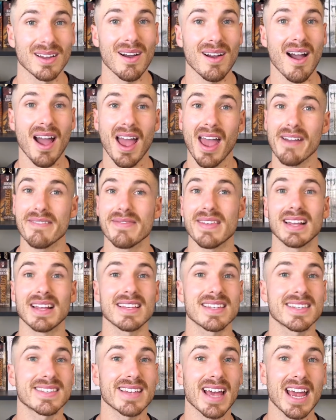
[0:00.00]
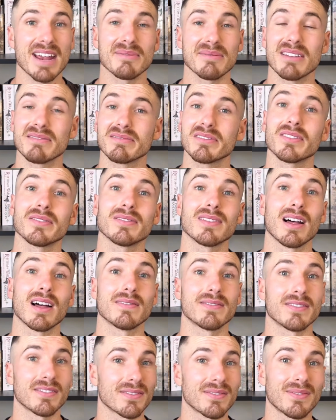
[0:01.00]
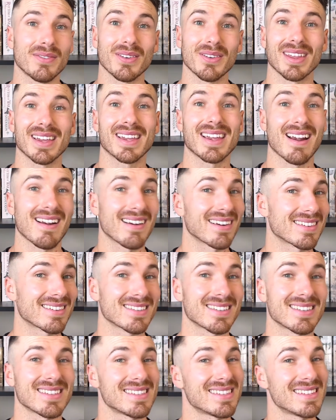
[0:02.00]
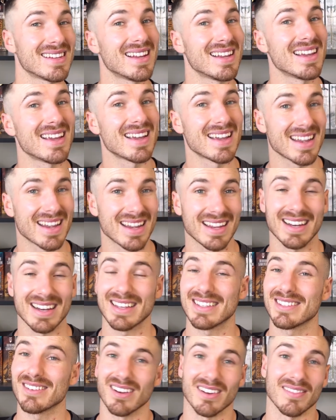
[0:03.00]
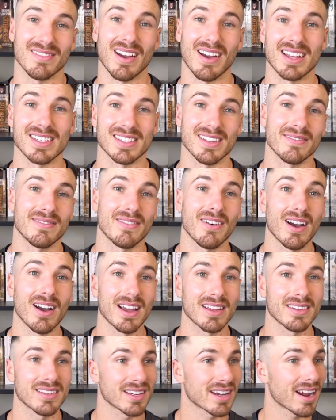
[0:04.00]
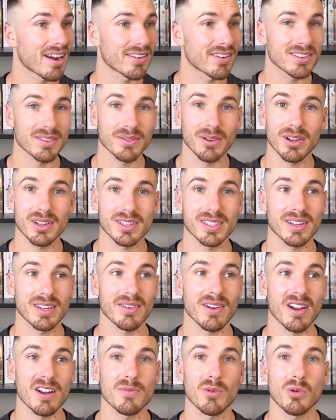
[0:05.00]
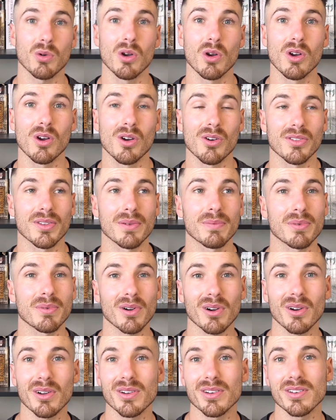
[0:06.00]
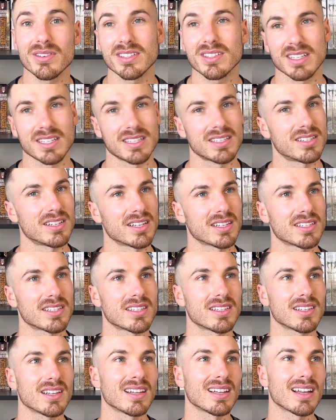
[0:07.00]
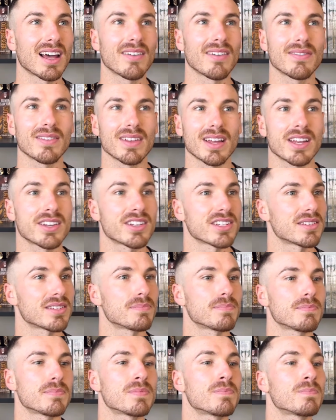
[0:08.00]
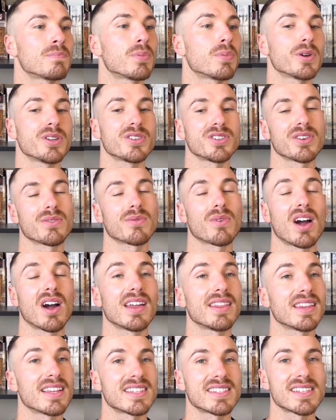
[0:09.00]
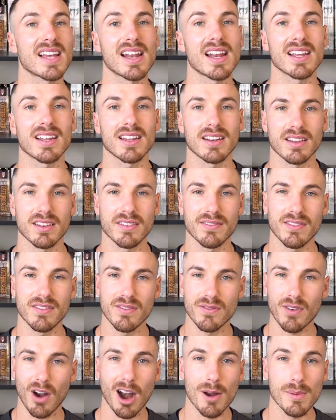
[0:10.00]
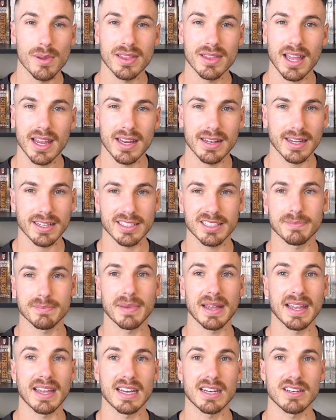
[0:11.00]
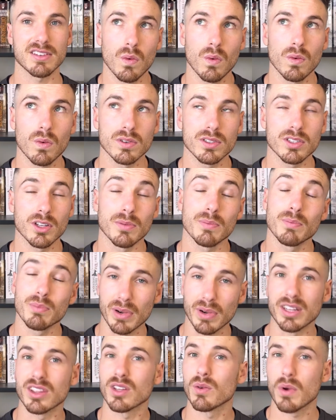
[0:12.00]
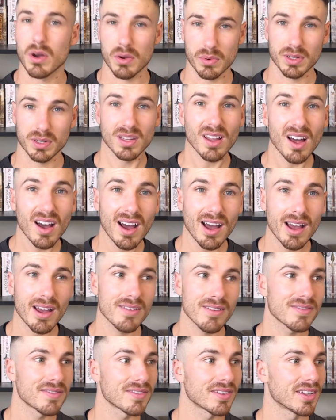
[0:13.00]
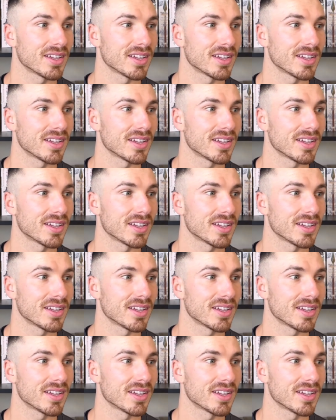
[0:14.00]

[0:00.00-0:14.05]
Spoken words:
I have that same level of love for the characters in A Song of Ice and Fire. The character work's incredible. The prose is just lovely. It just puts you right in the setting and the environment that you need to be in to bring the world alive.